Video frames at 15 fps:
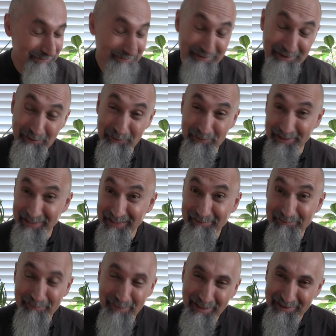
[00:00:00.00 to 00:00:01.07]
you know they
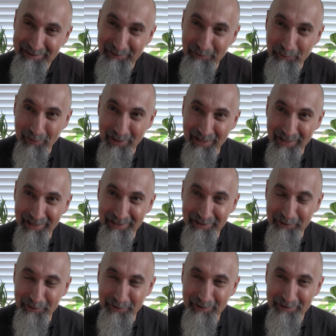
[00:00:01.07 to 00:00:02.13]
didn't make their way
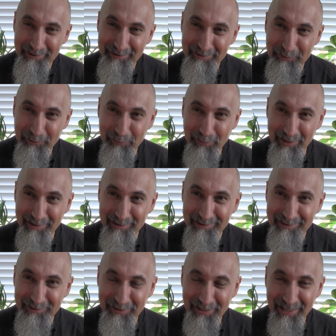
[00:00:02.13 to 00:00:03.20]
here to me
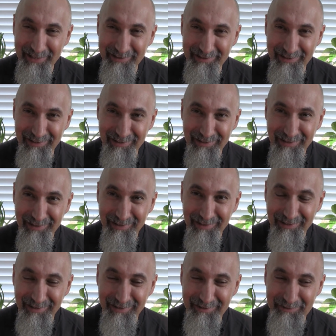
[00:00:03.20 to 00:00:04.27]
to Canada.
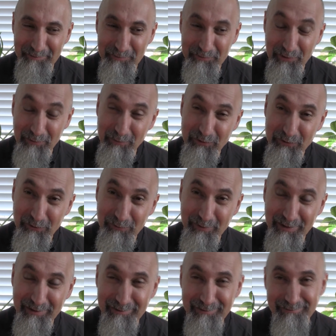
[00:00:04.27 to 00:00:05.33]
Uh, so I'm
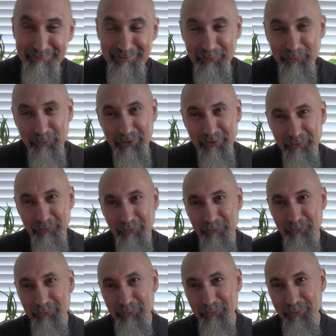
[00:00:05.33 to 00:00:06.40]
assuming they were either
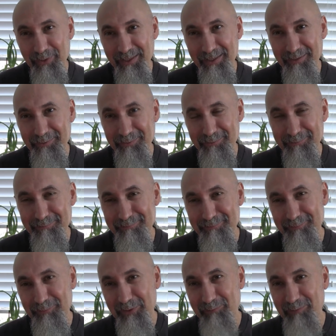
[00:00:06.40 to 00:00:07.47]
thrown away or
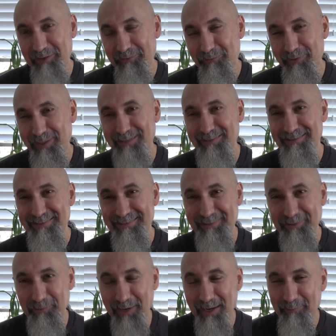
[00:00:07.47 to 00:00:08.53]
one of my friends
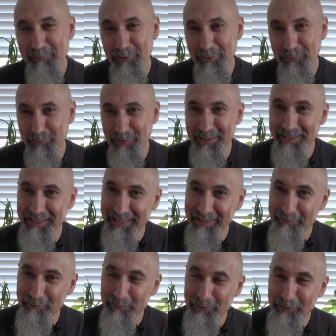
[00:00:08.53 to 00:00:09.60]
grabbed them or I
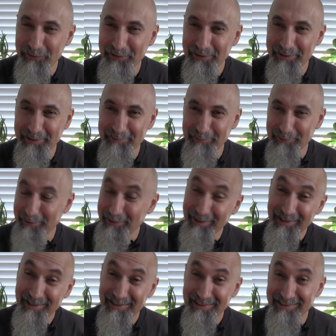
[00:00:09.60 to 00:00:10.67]
gave them to them or
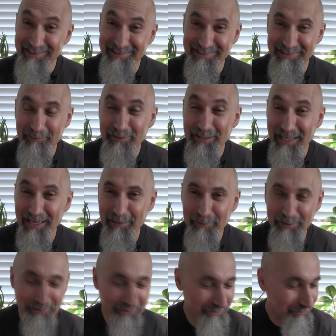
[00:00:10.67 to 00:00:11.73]
something
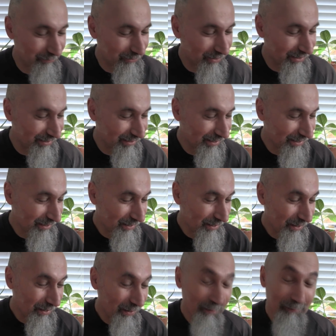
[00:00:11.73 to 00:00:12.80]
happened to them, right?
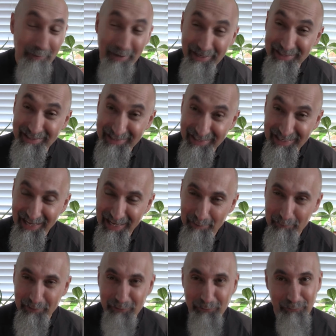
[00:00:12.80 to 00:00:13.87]
But I did
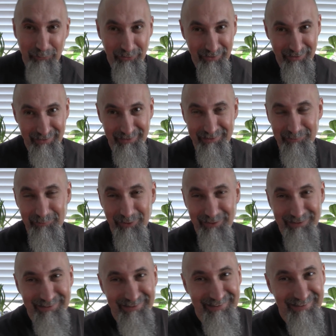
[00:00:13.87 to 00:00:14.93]
happen to bring these
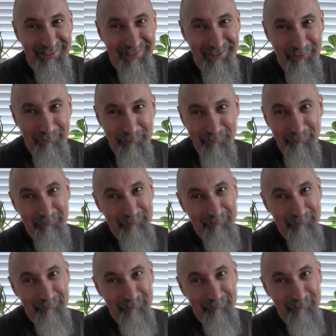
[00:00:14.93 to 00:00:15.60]
ones, and I'm,